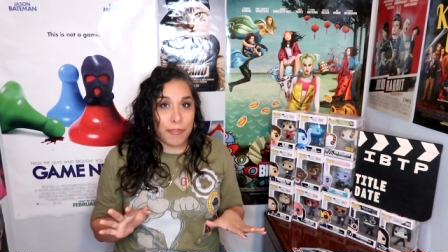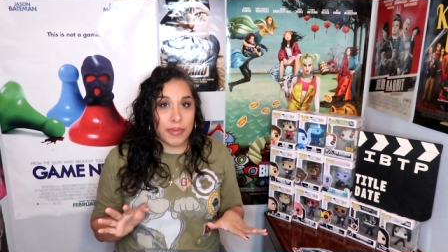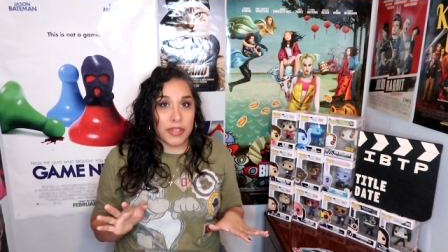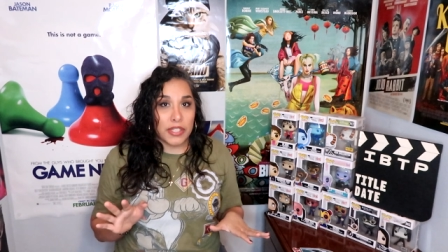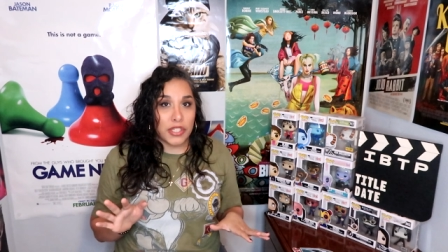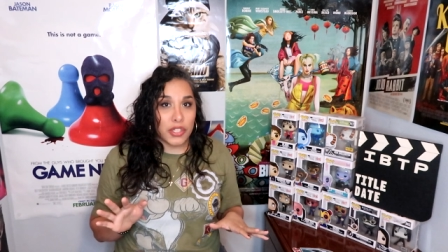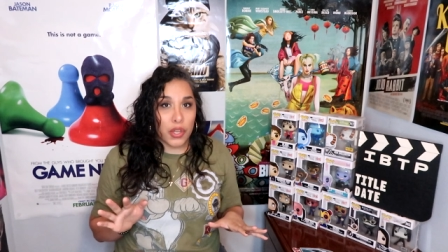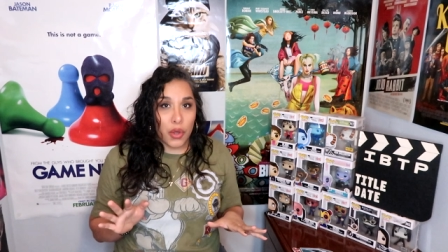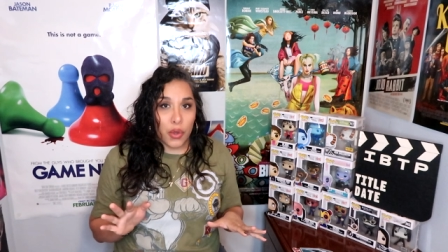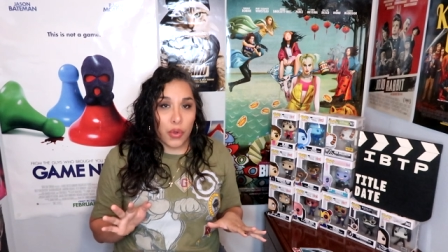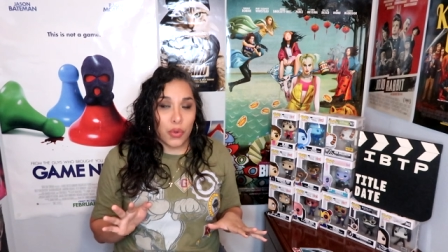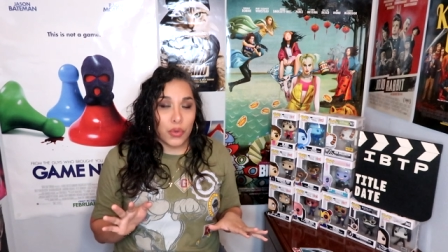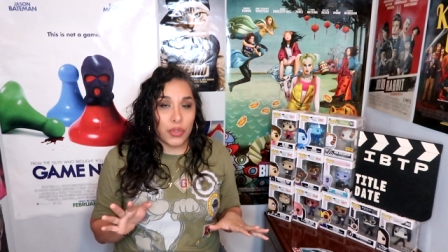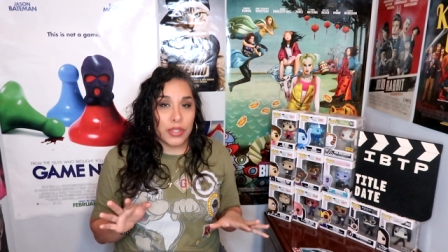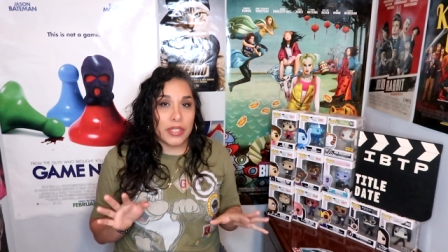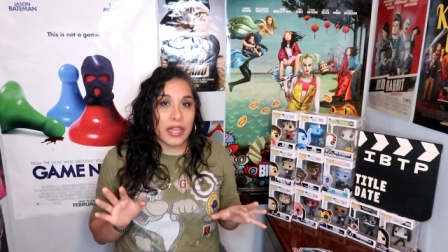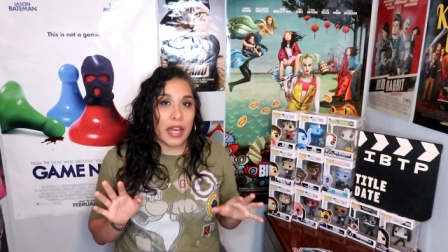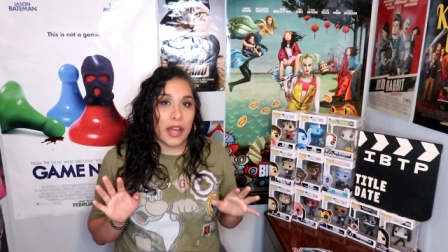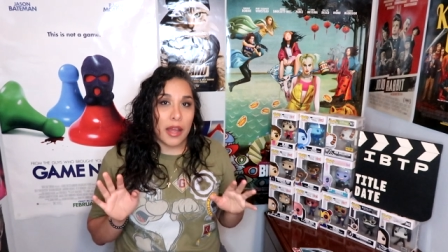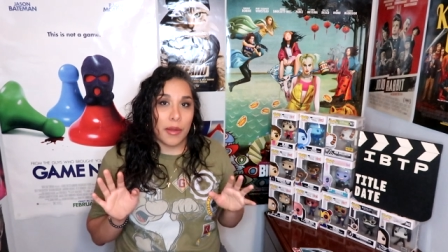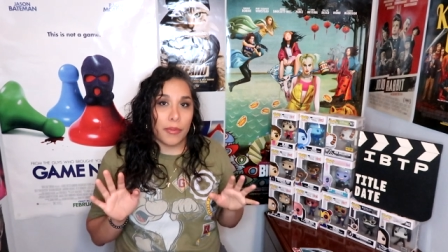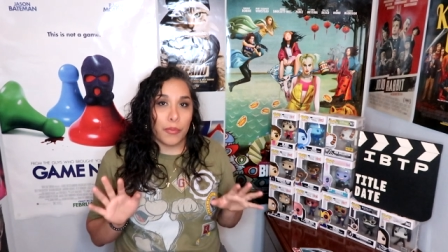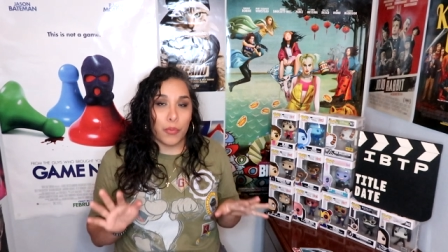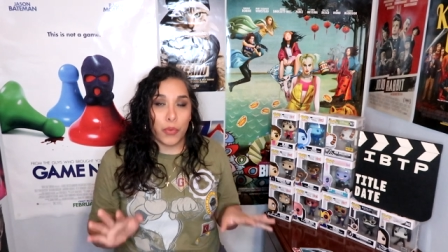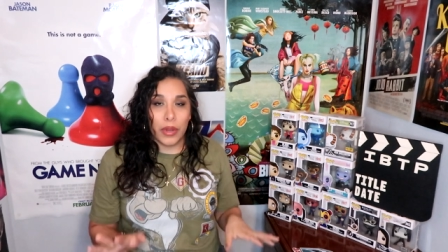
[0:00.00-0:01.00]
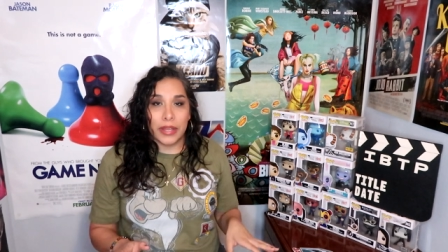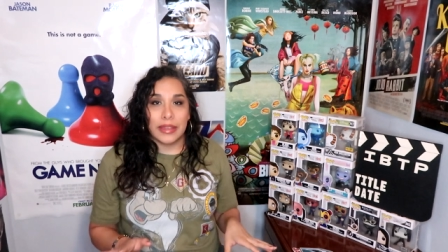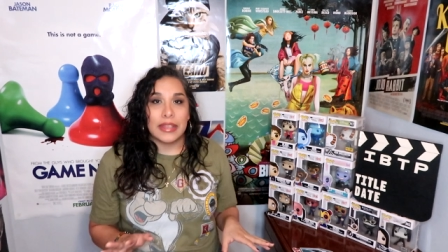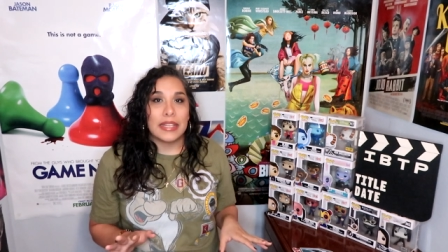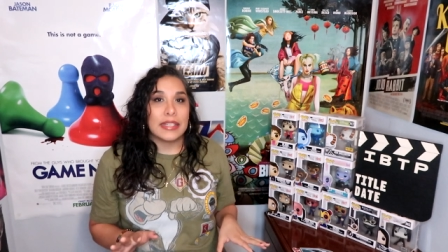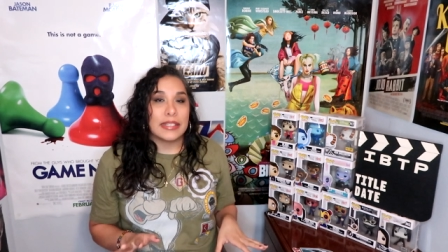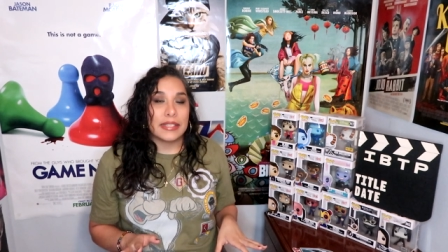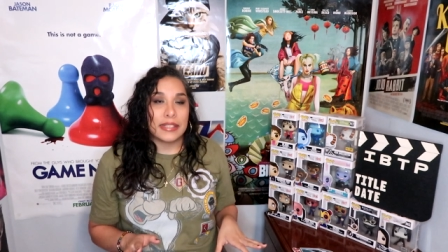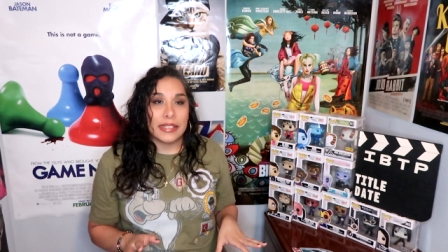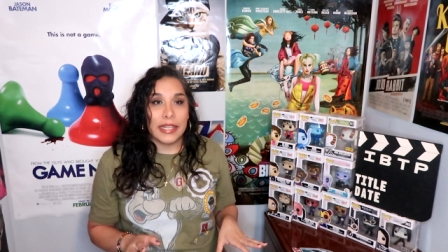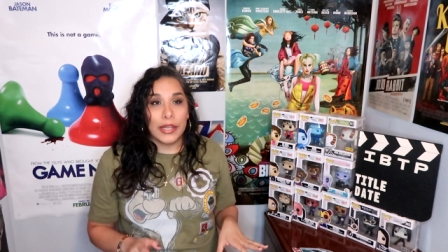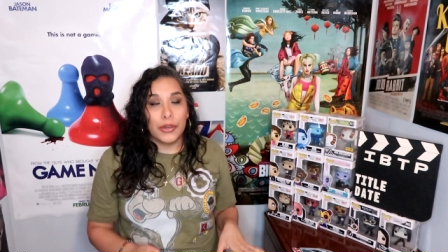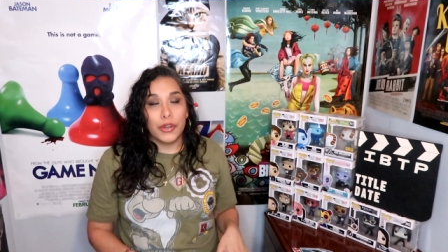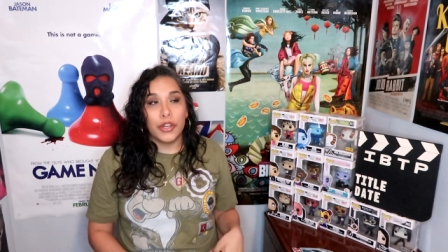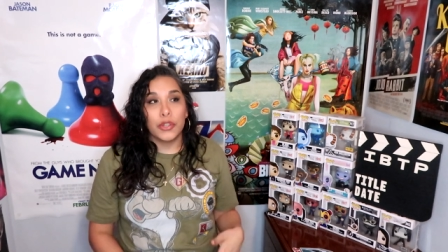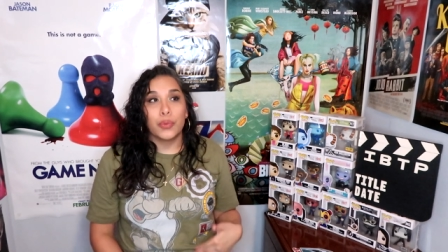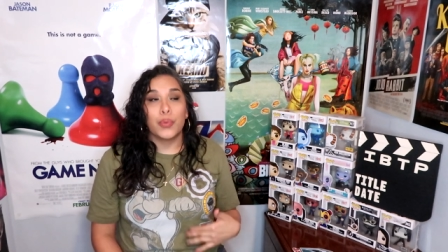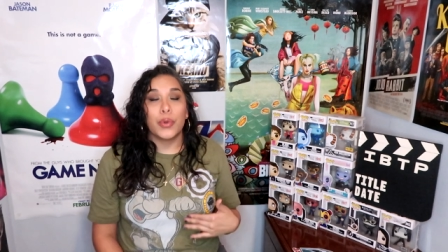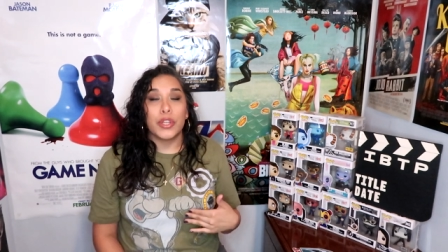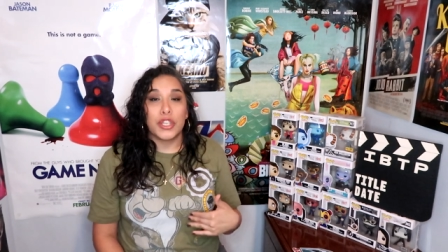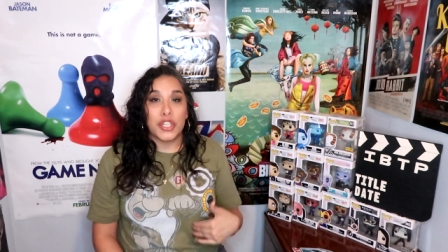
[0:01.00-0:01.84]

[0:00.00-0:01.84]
episodes um, with this series,